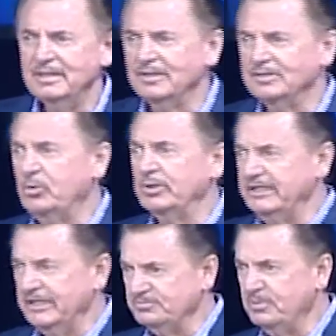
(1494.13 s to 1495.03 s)
Because I want to
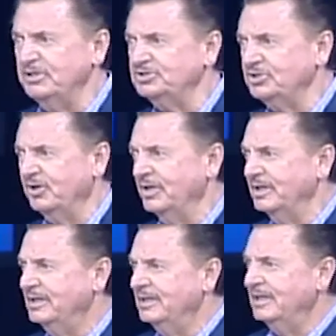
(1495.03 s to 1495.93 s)
get his permission on it.
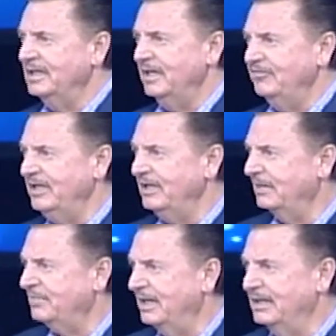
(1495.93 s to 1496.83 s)
If he ain't
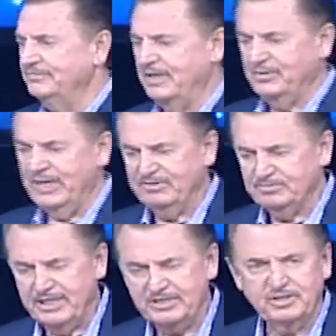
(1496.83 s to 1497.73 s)
got my, if I don't have his
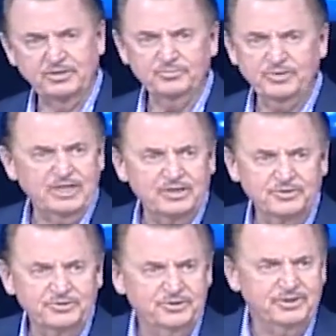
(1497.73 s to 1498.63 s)
blessing on it, we're not
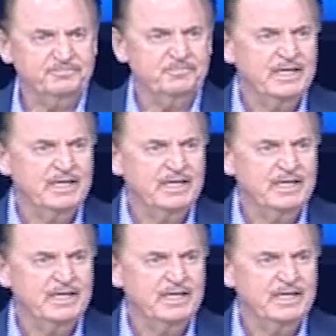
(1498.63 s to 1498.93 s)
going to do it.